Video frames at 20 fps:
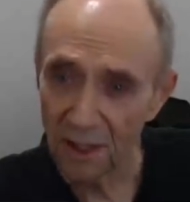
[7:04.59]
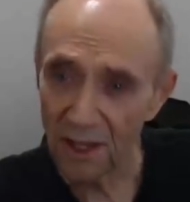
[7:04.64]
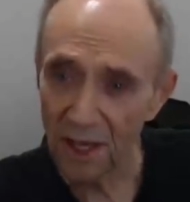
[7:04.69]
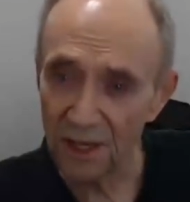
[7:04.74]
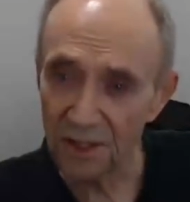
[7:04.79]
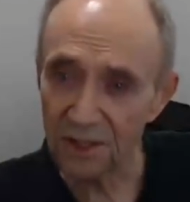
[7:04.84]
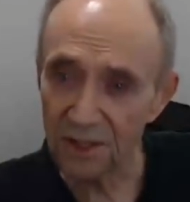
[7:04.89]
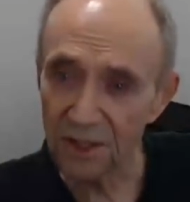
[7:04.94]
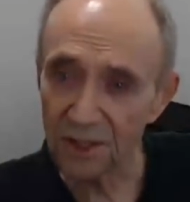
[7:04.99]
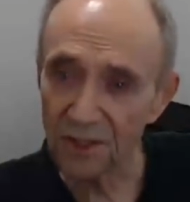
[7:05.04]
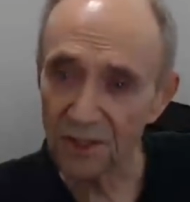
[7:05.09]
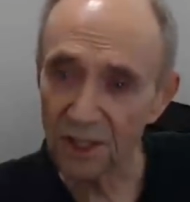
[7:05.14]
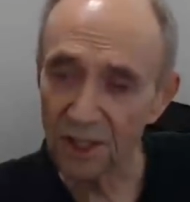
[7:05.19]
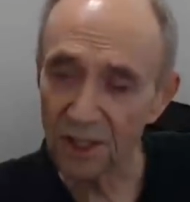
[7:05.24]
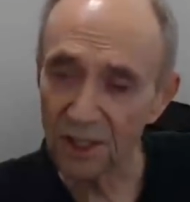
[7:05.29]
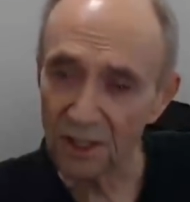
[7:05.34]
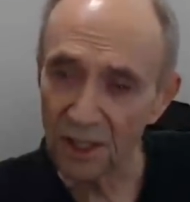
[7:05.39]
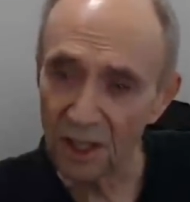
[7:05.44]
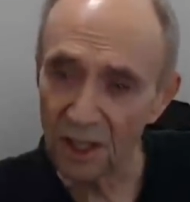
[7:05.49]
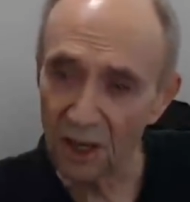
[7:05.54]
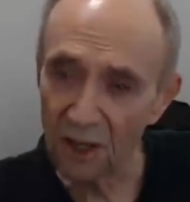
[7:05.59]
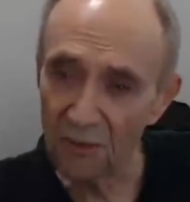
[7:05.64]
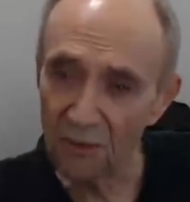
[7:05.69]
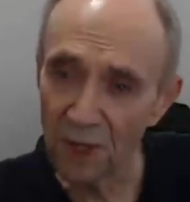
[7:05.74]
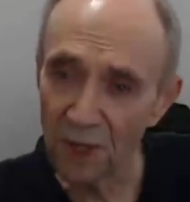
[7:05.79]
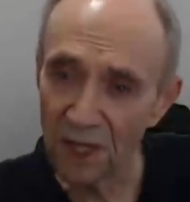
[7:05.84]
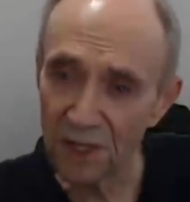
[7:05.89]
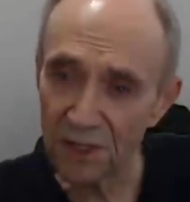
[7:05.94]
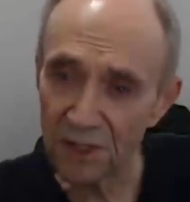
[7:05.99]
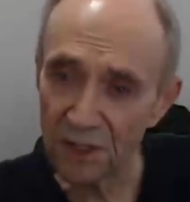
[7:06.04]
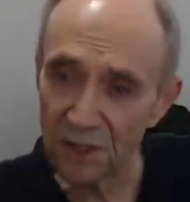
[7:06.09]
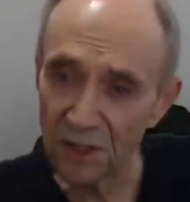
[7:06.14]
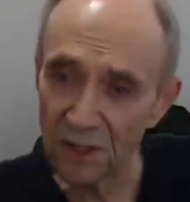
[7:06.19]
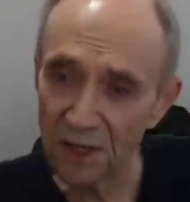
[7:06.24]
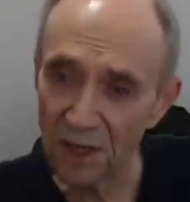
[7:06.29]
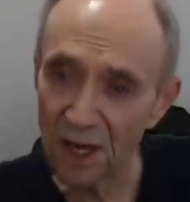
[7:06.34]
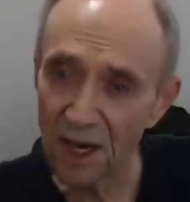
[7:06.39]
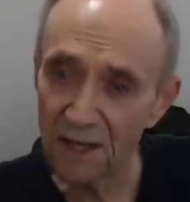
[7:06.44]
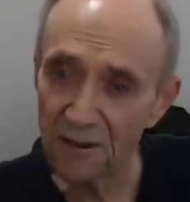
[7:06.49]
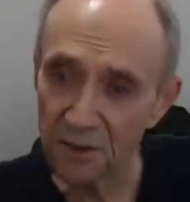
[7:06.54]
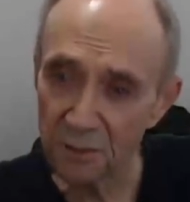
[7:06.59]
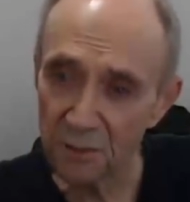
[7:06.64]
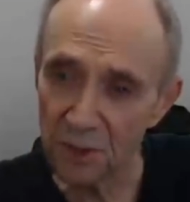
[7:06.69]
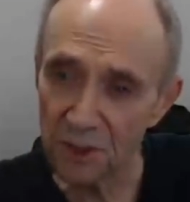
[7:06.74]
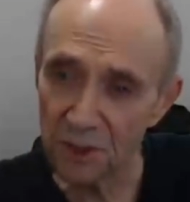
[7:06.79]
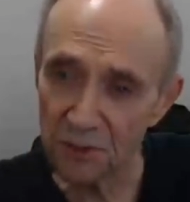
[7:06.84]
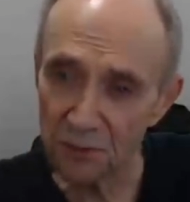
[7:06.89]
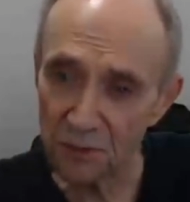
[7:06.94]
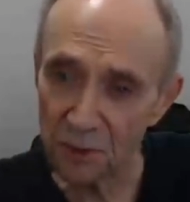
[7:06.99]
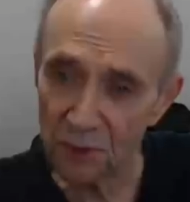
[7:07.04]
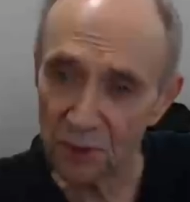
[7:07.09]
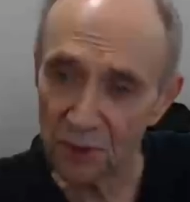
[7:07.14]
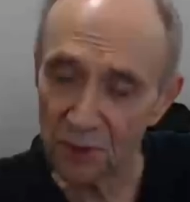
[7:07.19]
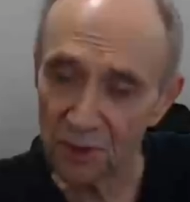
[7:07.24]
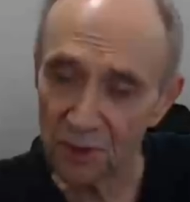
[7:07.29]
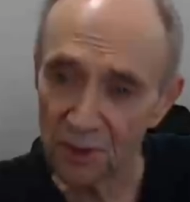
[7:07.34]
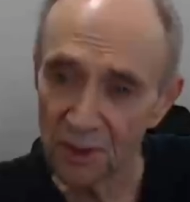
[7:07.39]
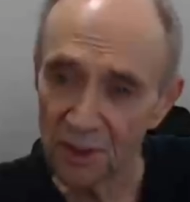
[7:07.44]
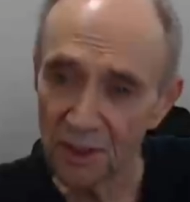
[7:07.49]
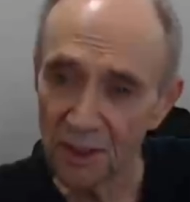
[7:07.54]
That's the thing that makes our lives miserable.